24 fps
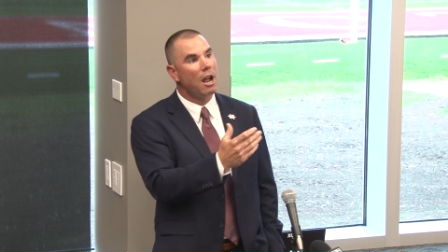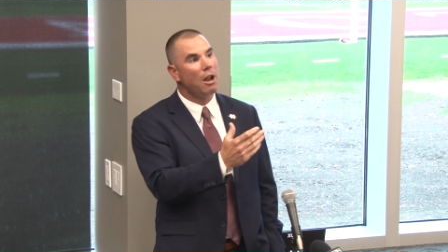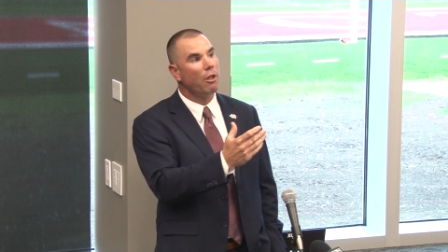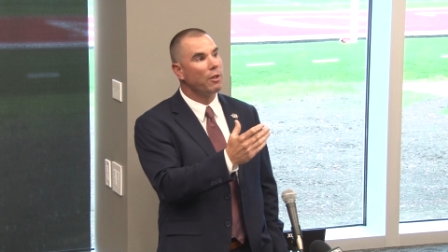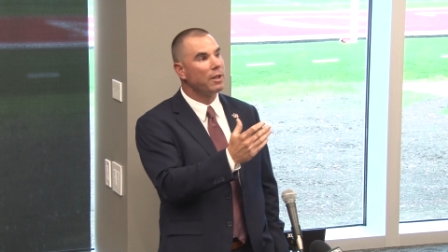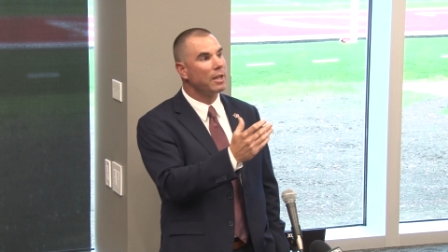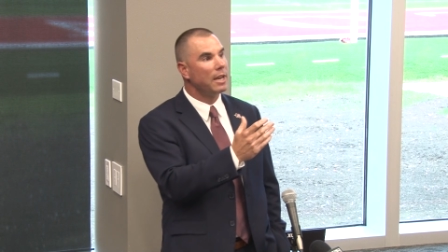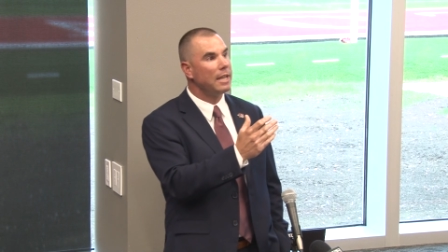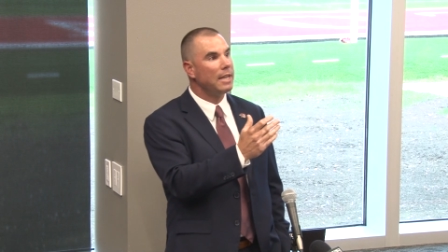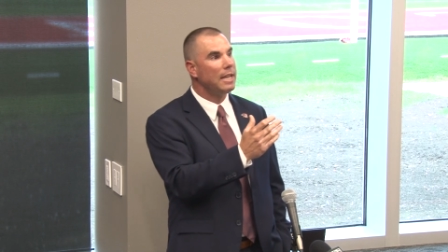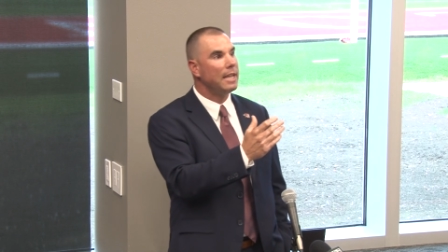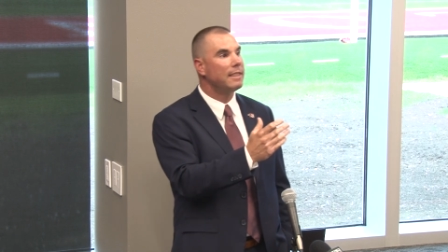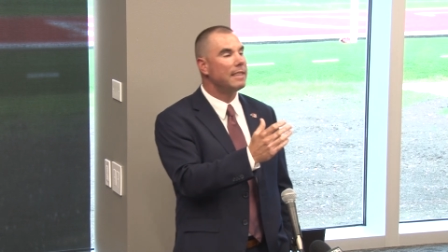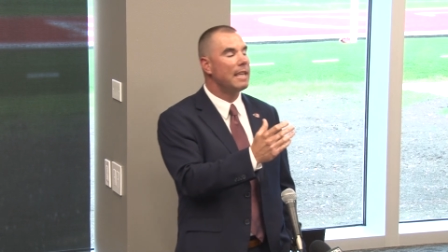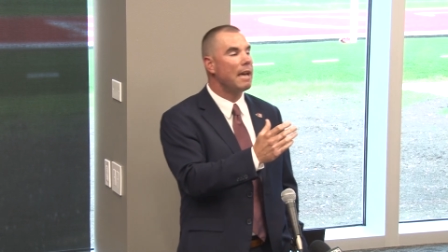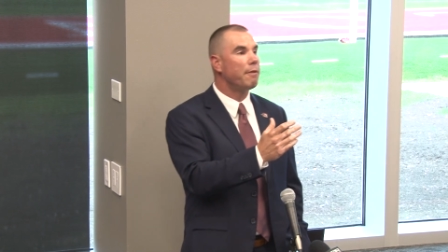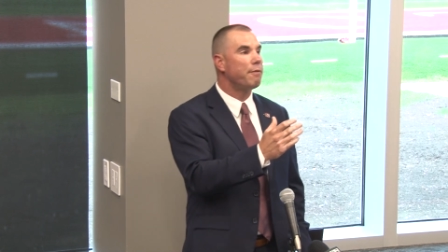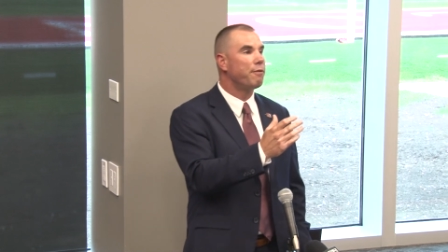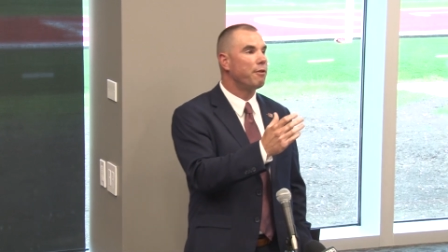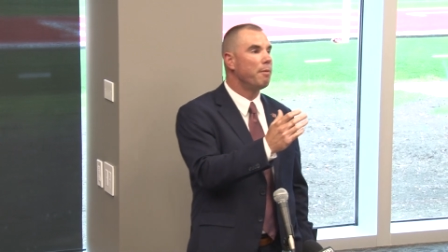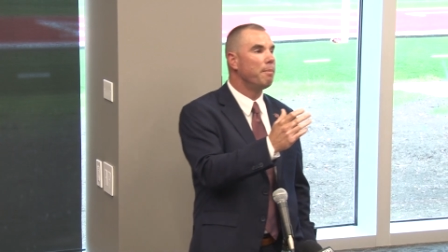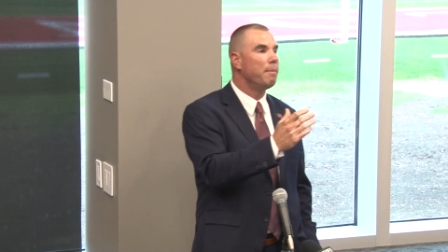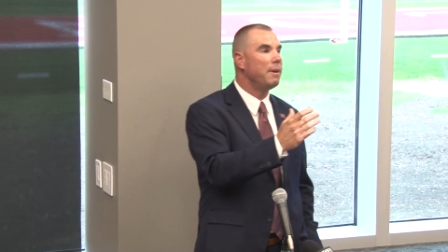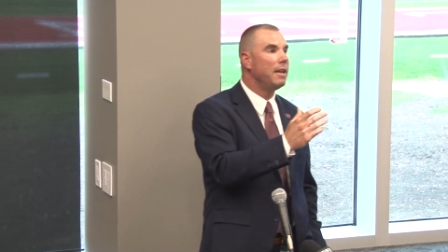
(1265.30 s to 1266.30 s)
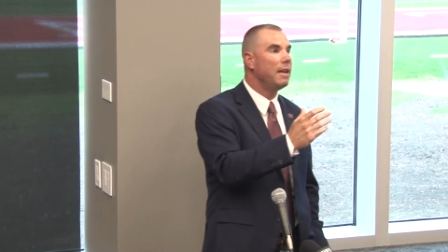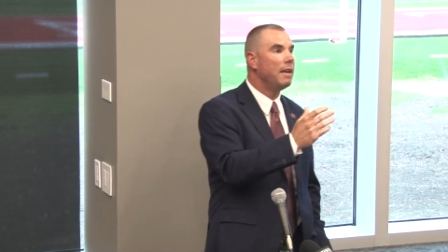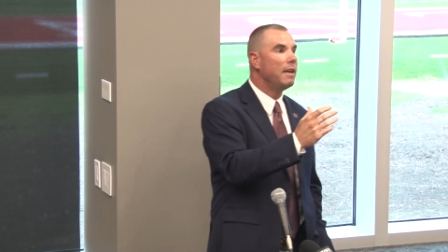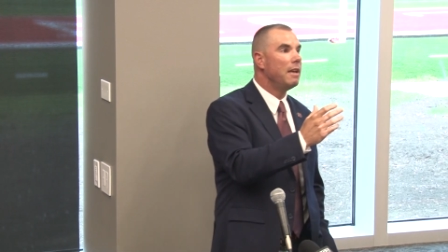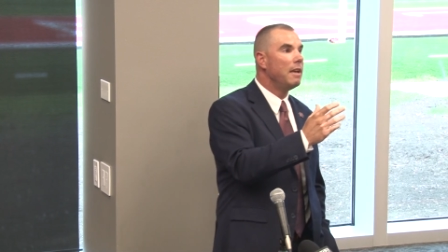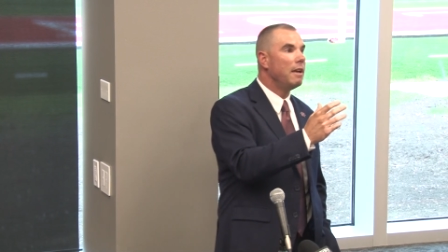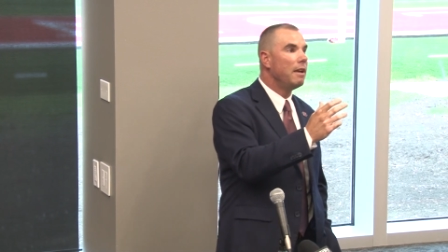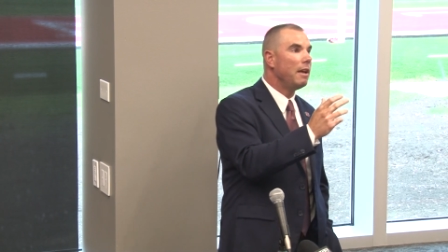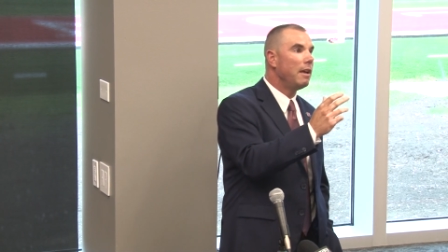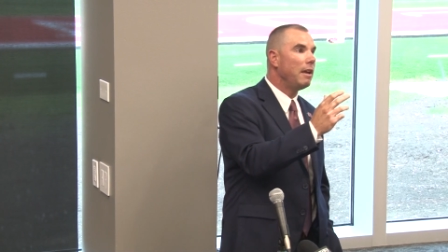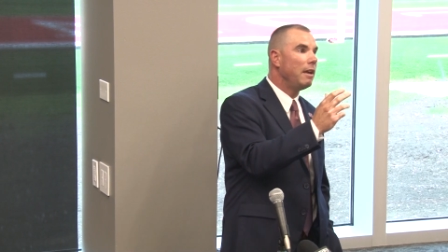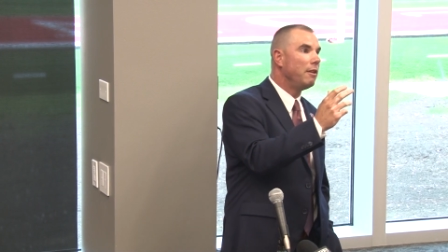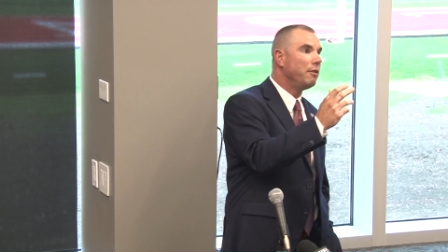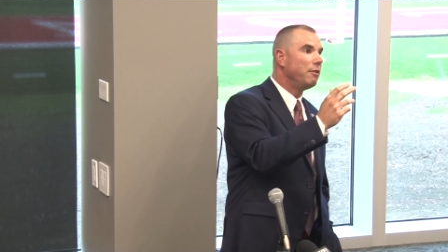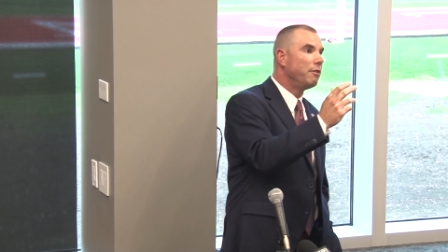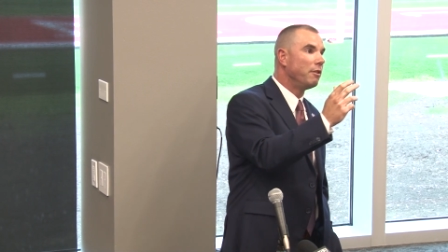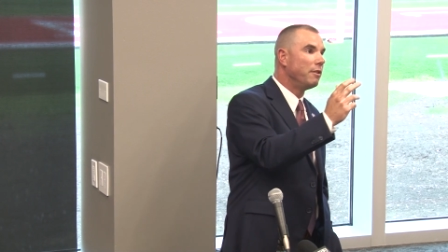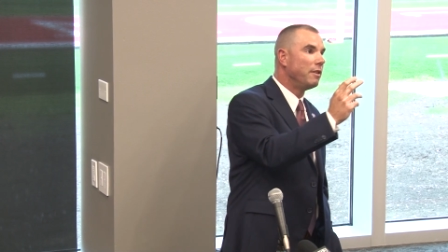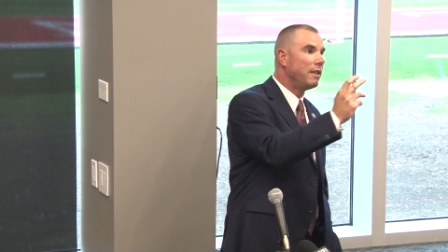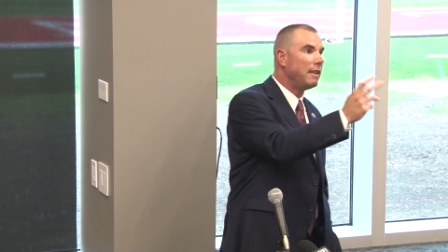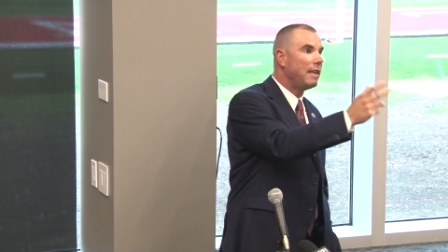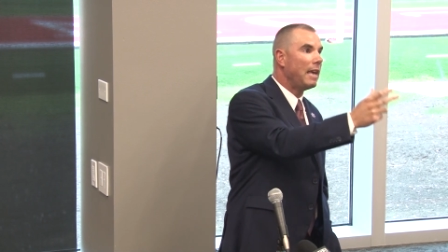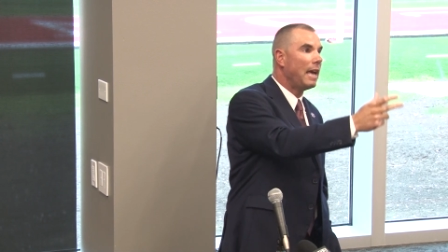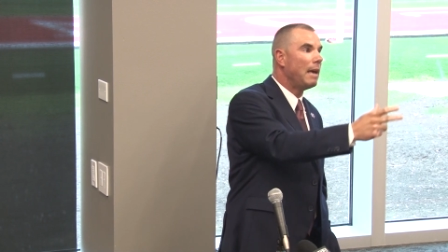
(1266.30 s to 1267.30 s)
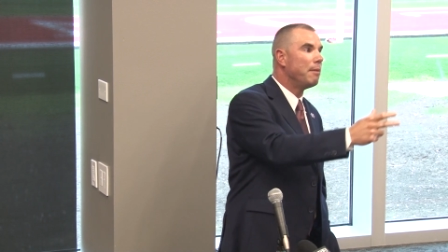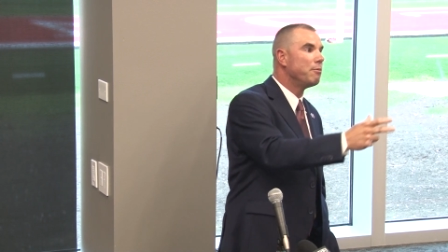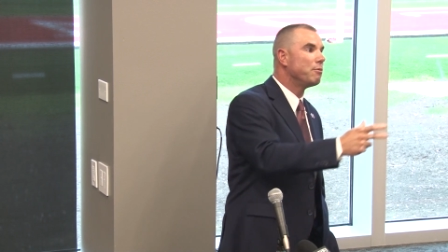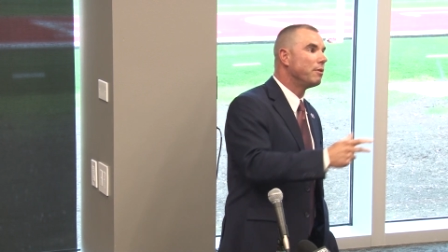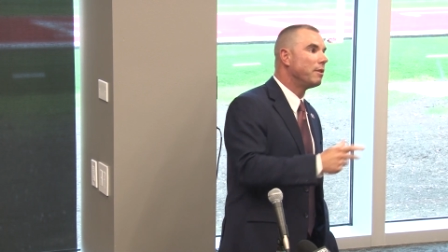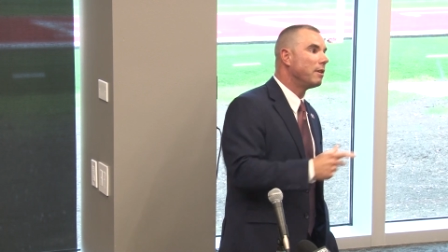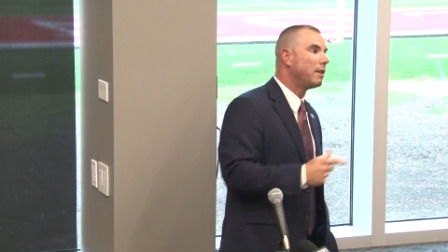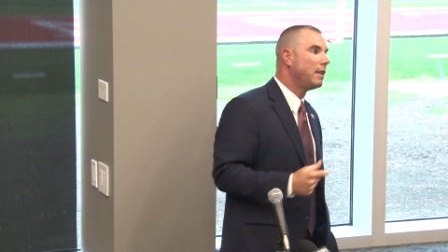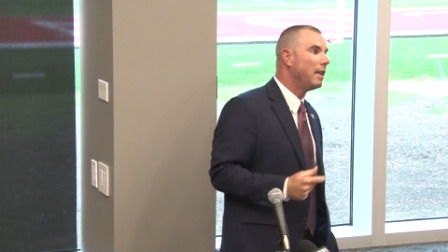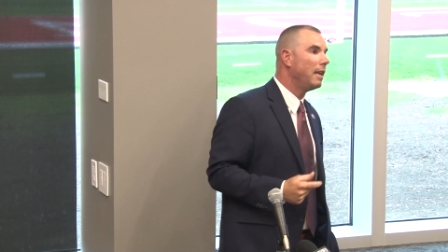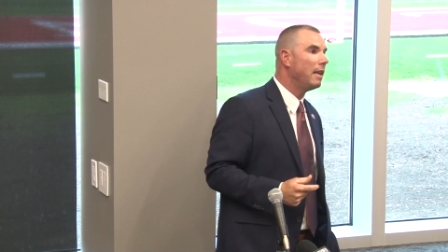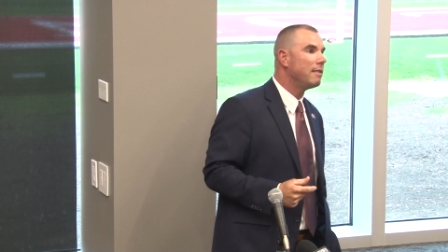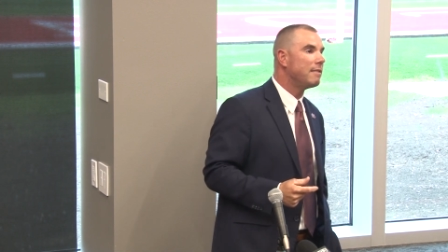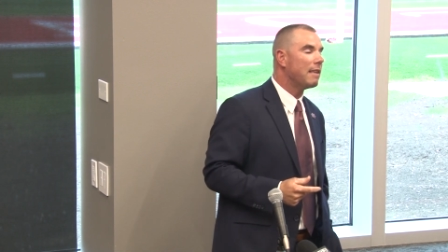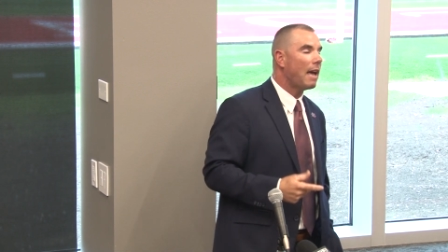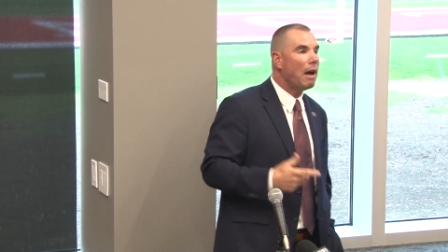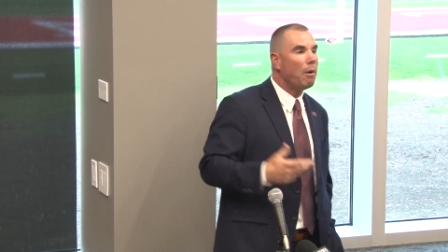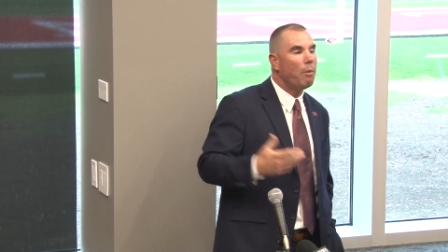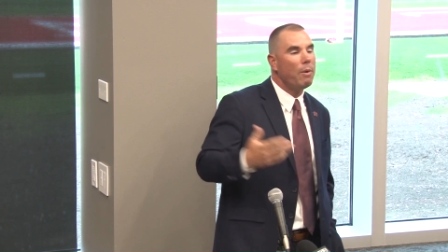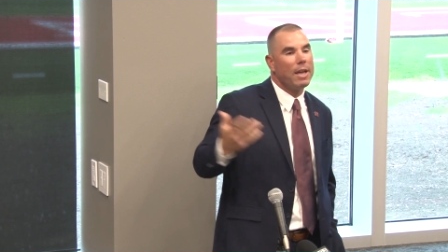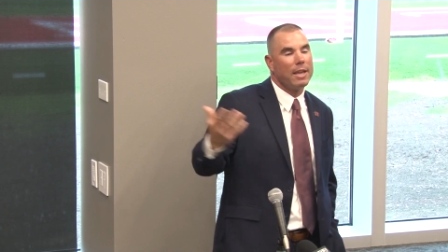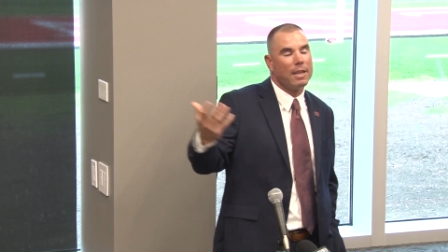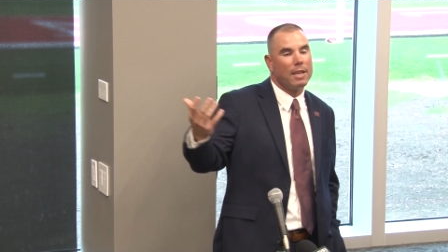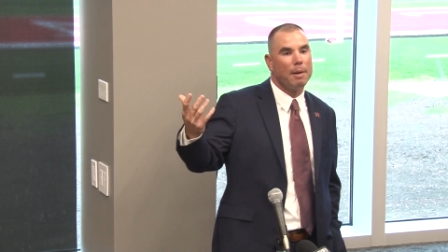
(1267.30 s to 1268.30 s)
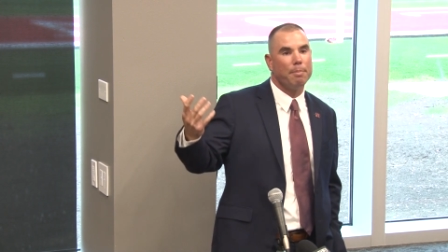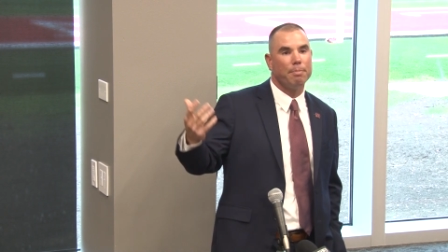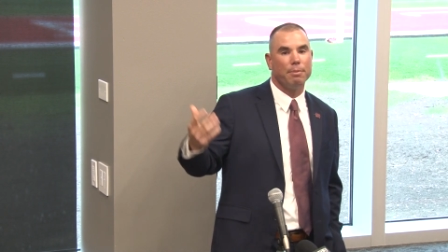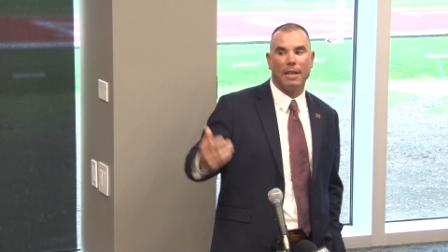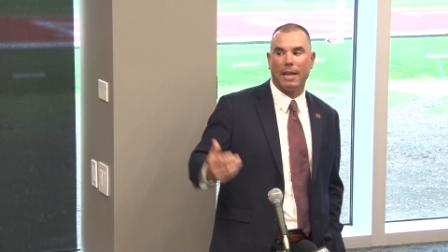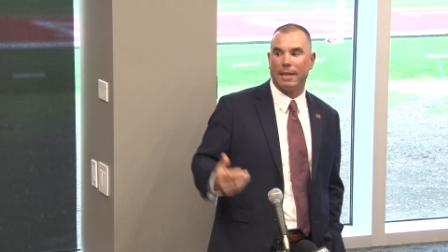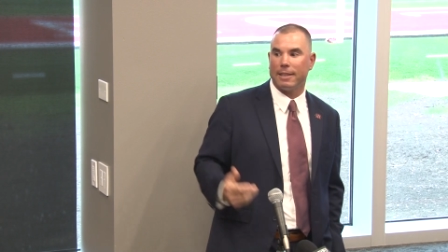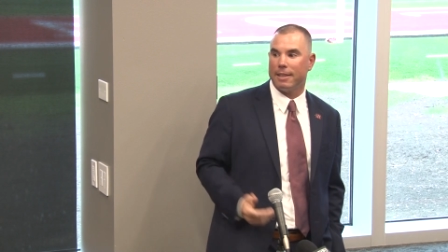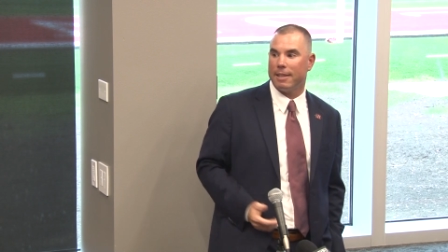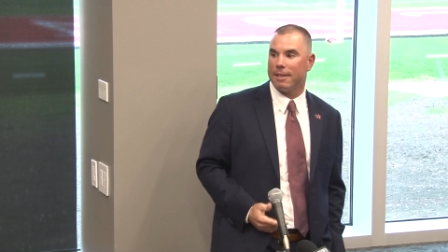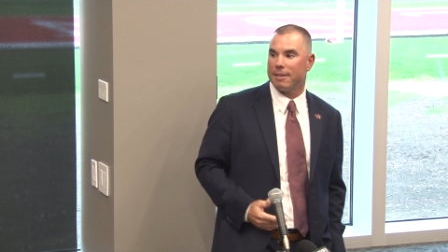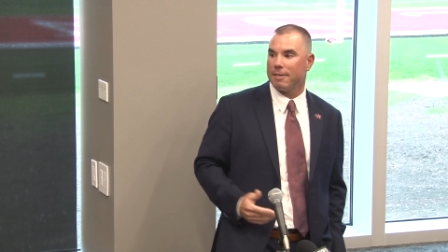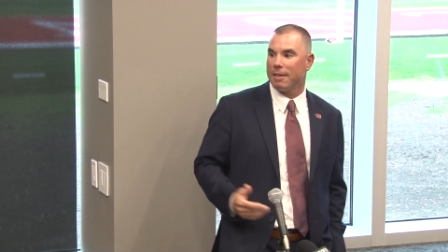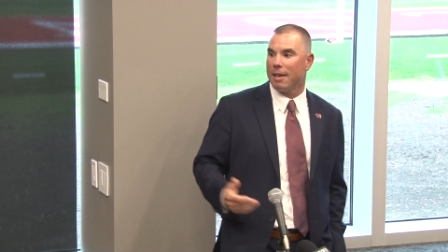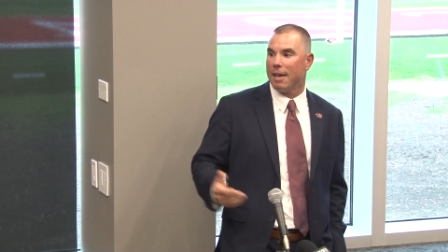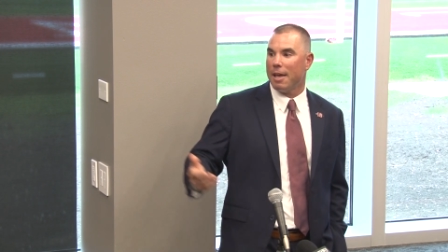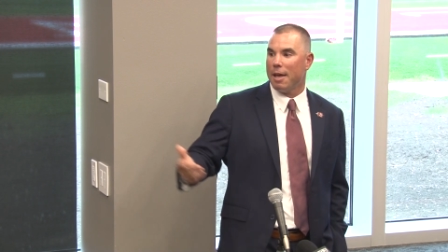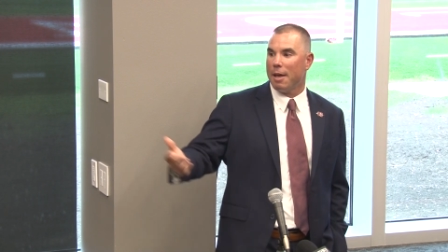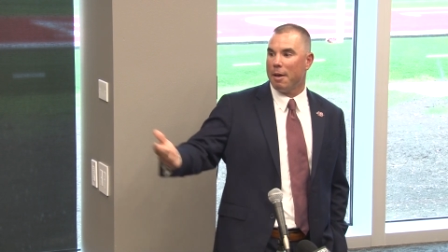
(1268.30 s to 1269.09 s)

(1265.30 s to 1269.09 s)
not only going to get that from me during the games with the kids. I wake up like this.